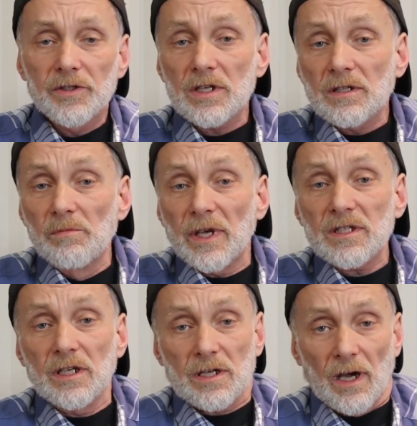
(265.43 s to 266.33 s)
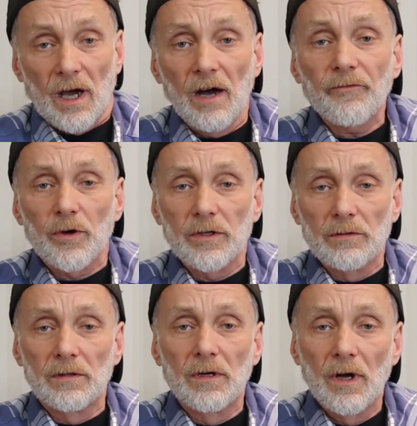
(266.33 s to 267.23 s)
And just the message I have for
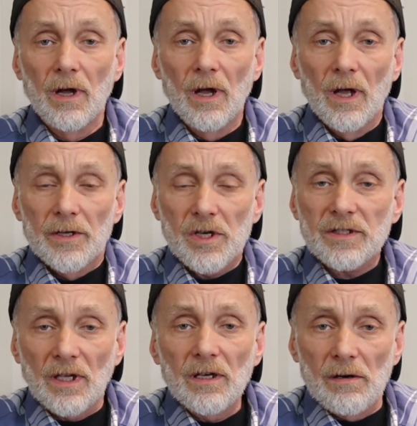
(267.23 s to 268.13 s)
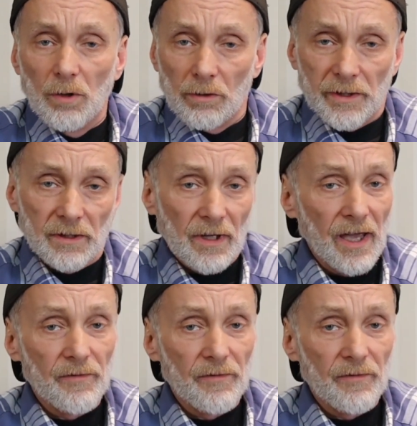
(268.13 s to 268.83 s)
you, just think about it.